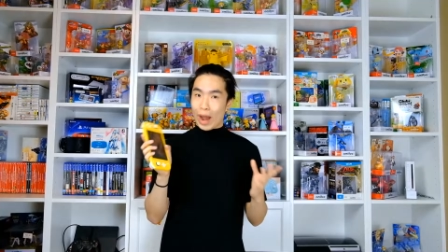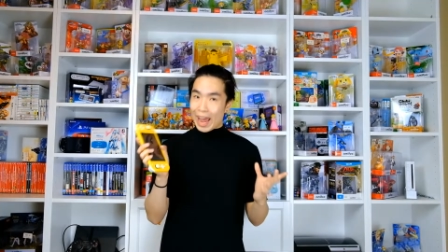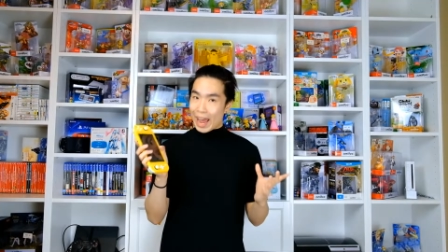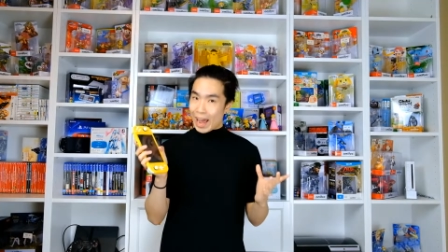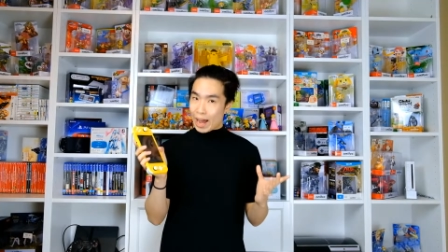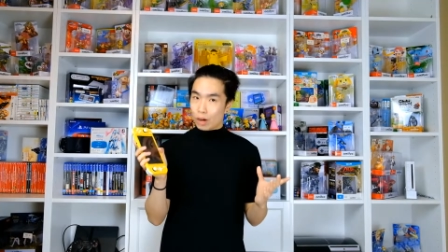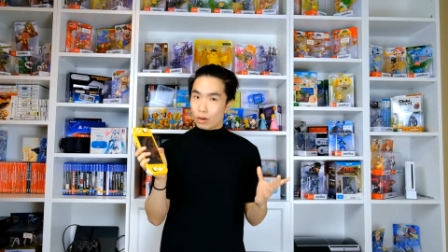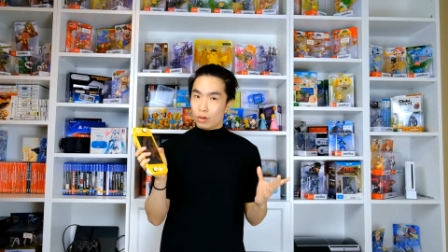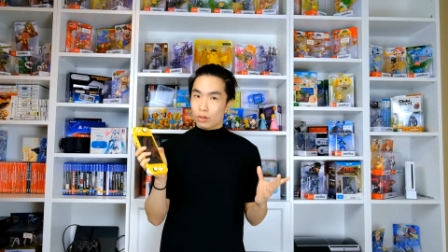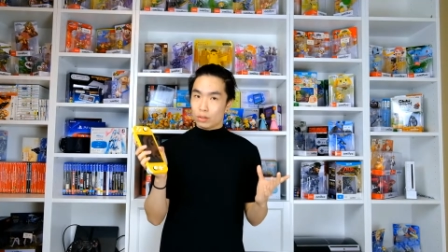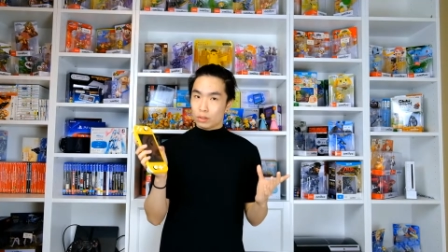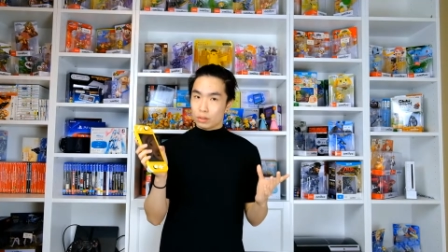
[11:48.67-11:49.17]

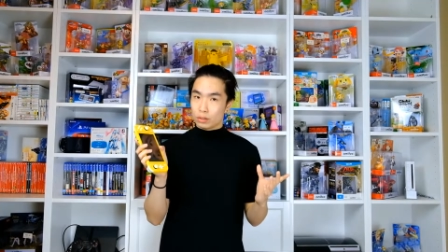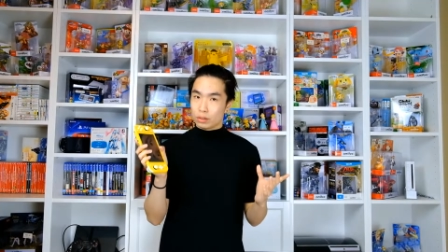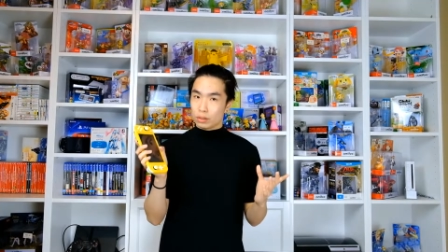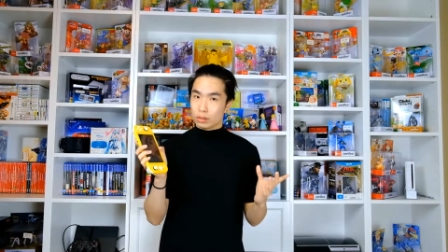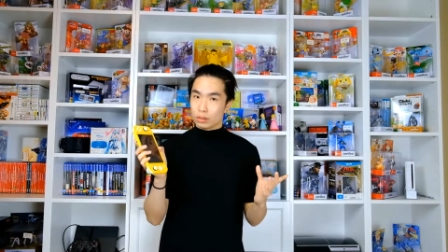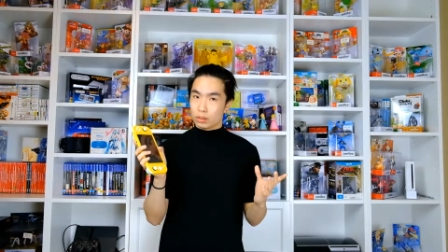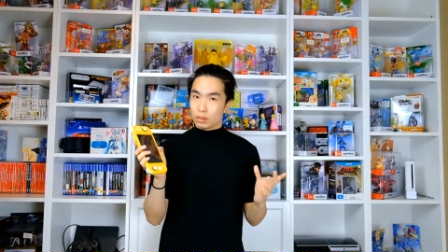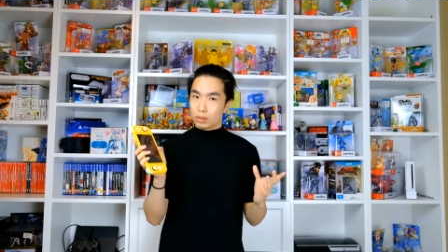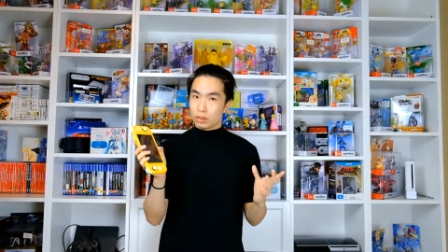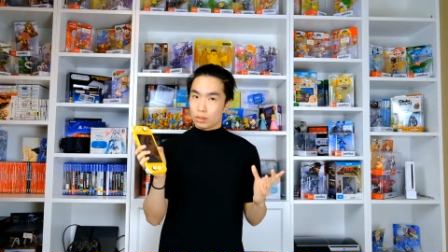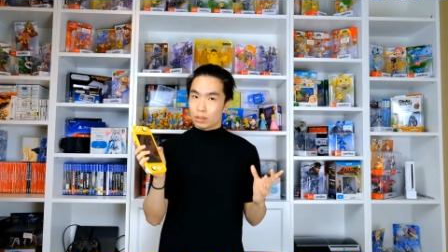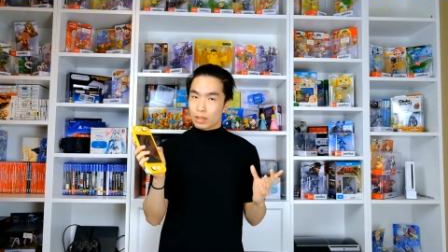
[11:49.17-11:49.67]
Wow.
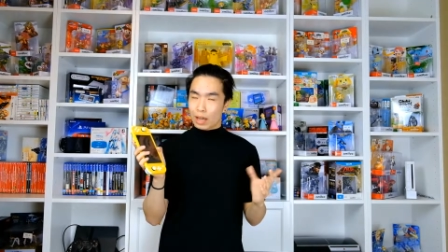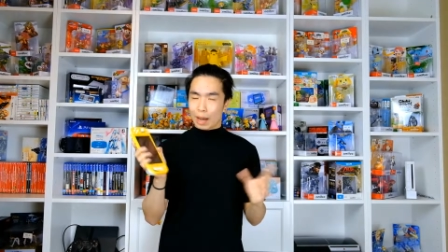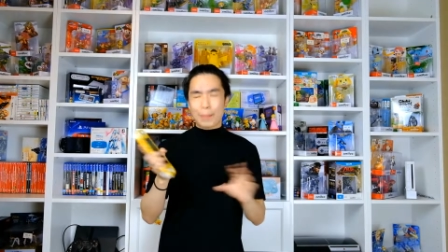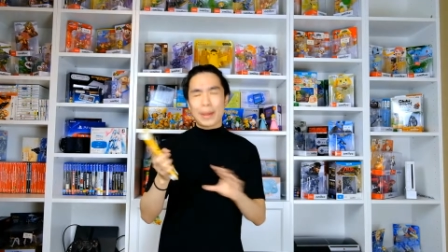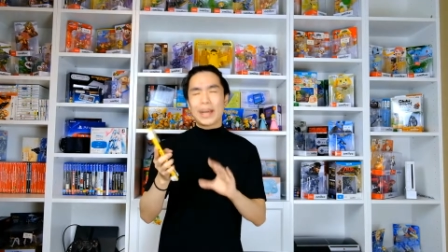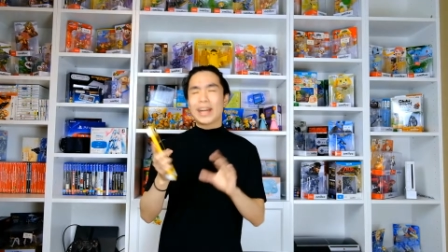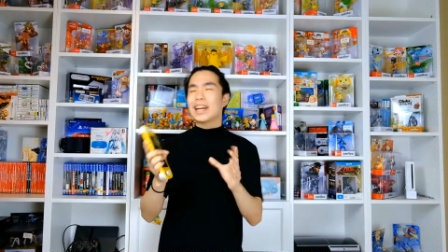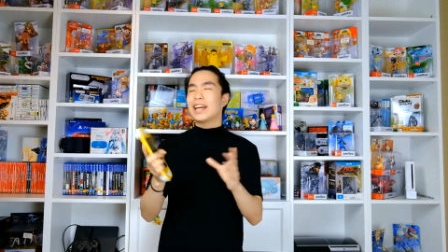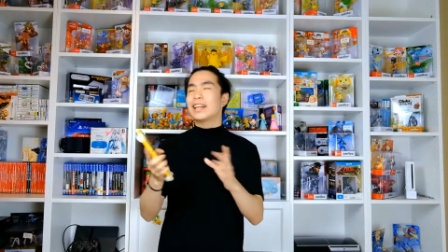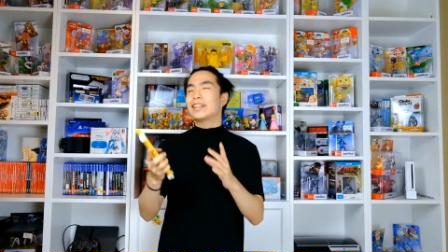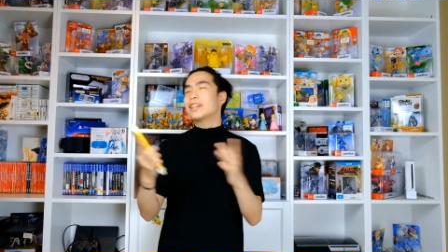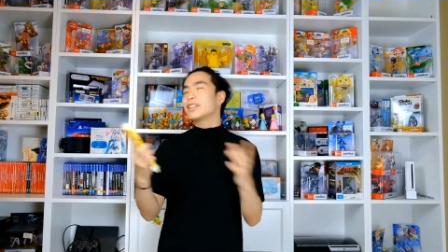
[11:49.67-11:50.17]

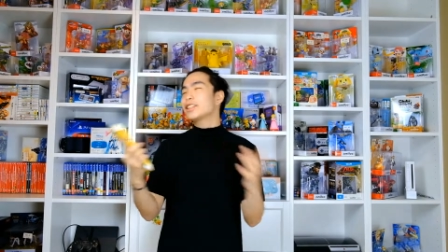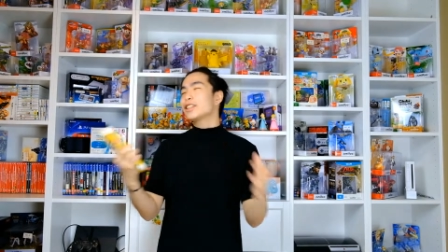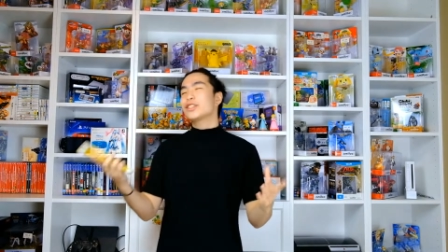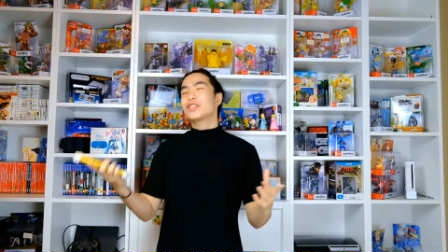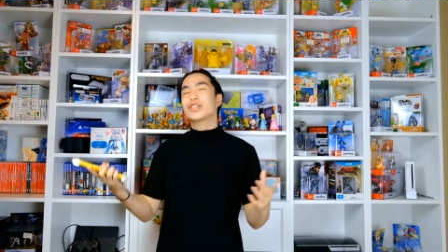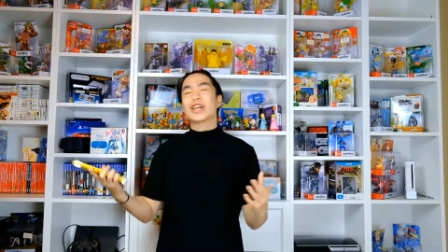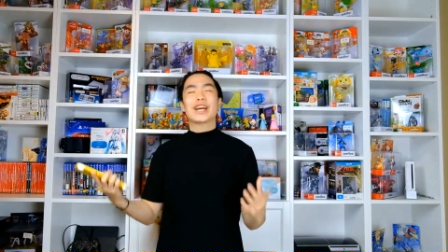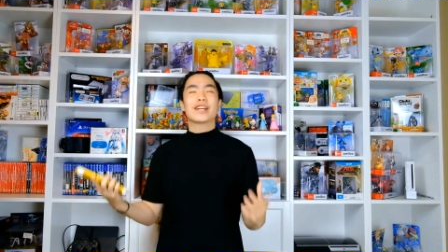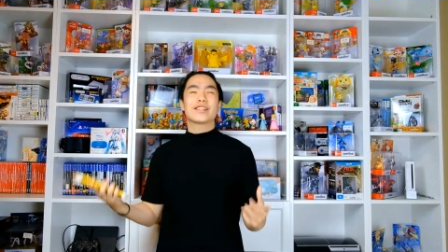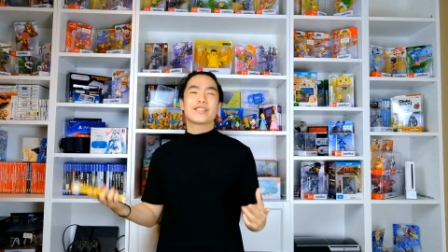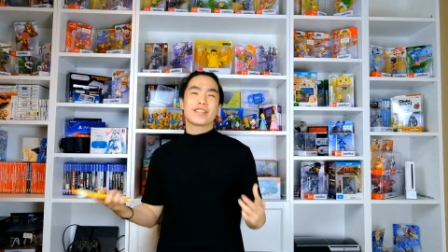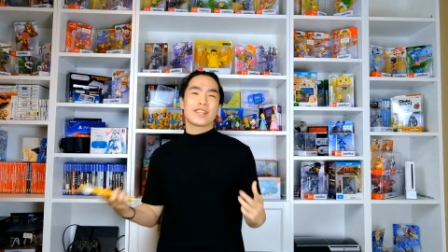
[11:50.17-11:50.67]
I mean, it
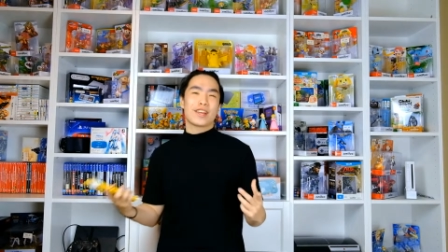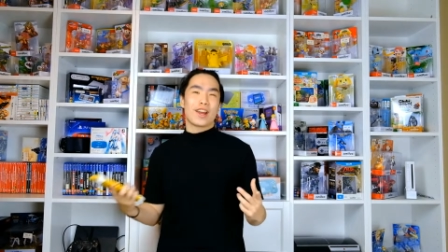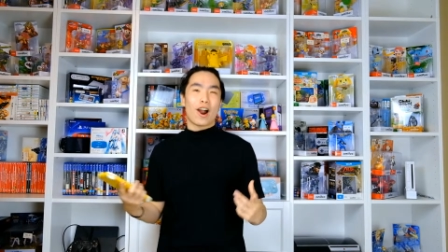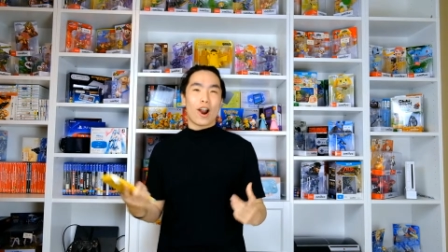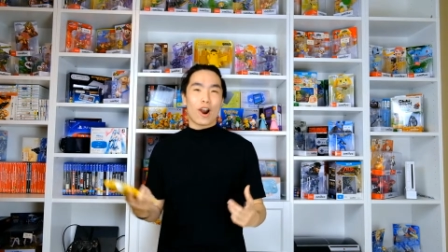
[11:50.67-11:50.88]
doesn't change